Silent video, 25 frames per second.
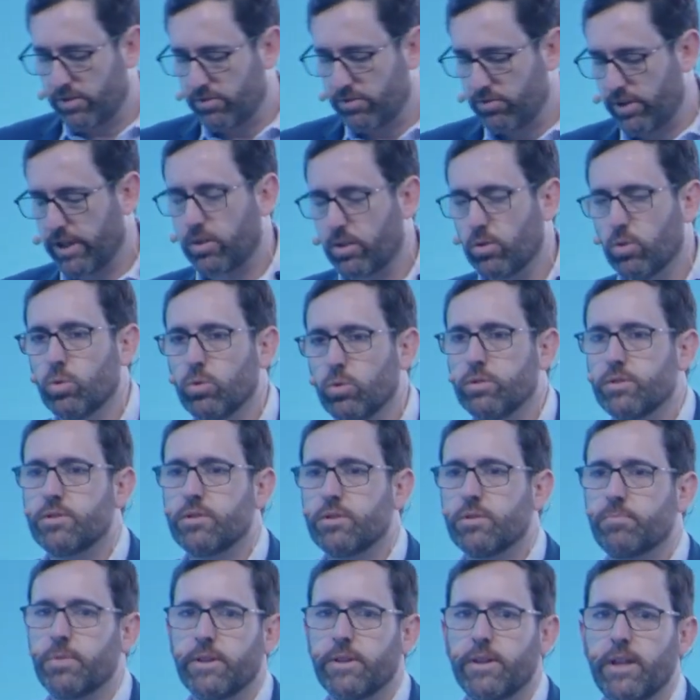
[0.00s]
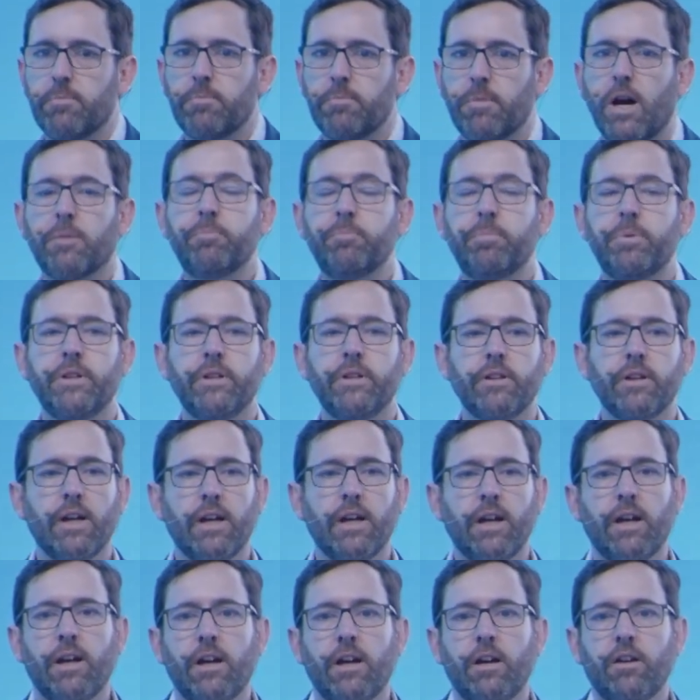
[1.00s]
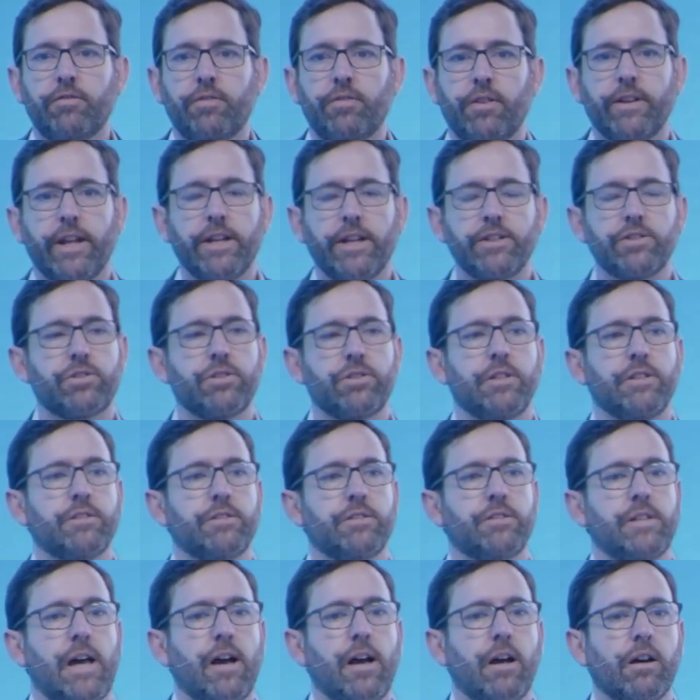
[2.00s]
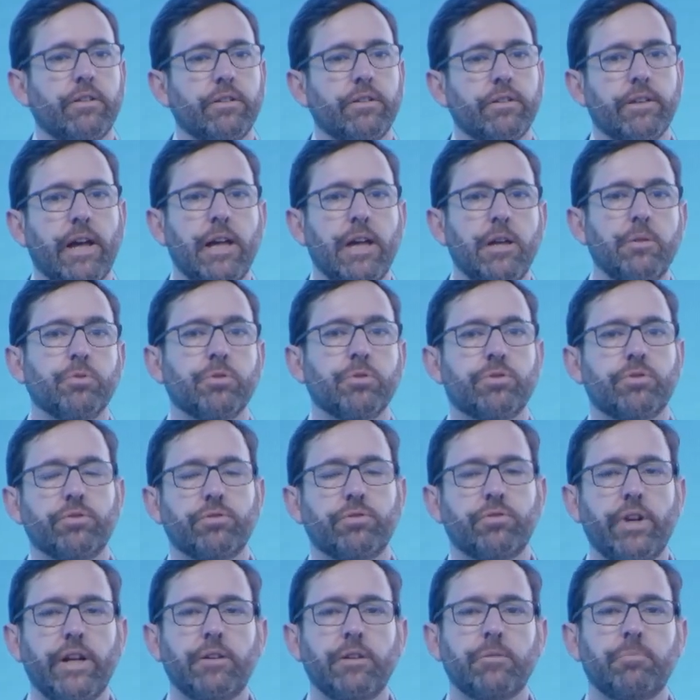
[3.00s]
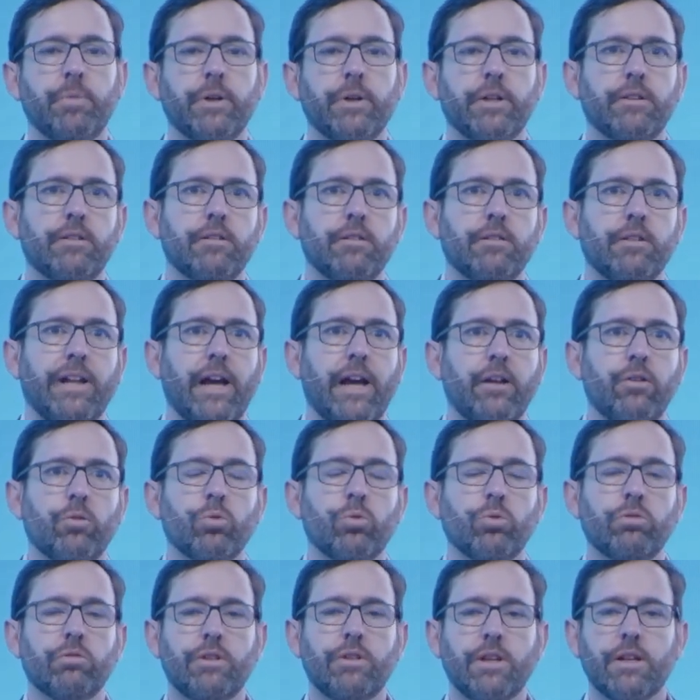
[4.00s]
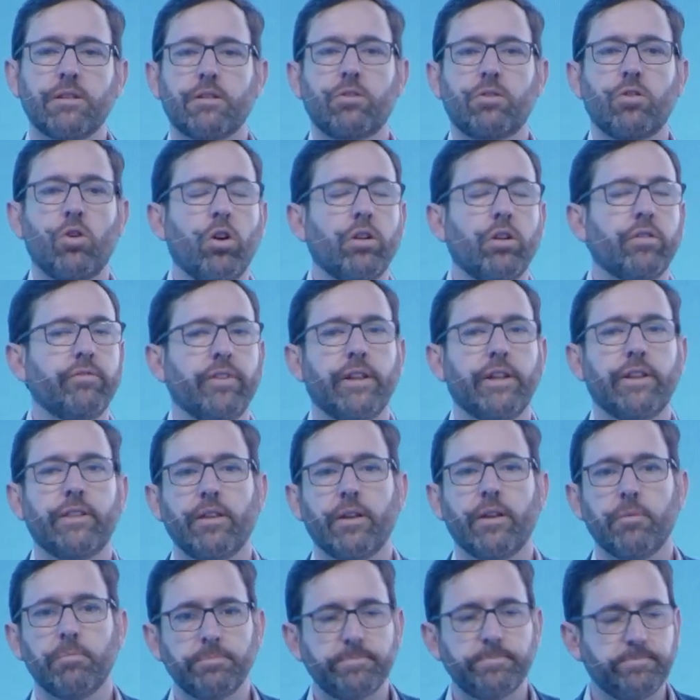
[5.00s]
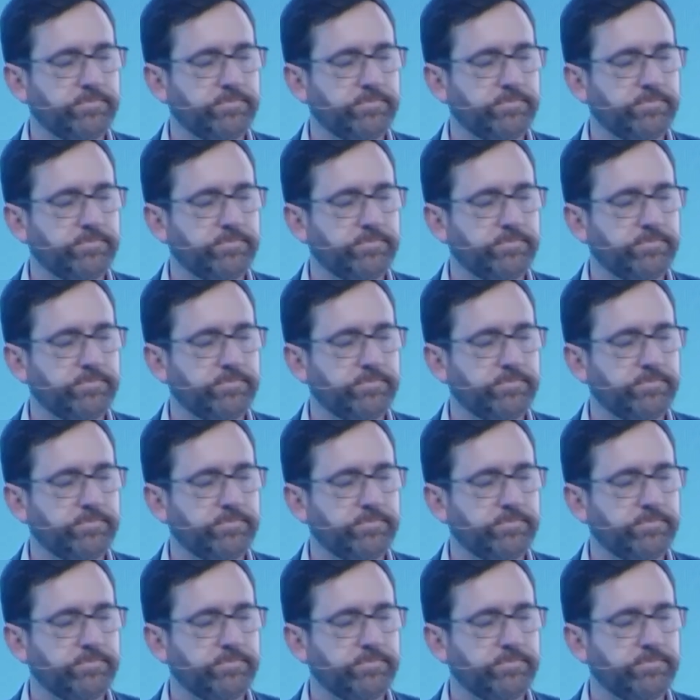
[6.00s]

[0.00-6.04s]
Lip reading: records, but they might be financially sound and able to rent, but the landlord can't vet them.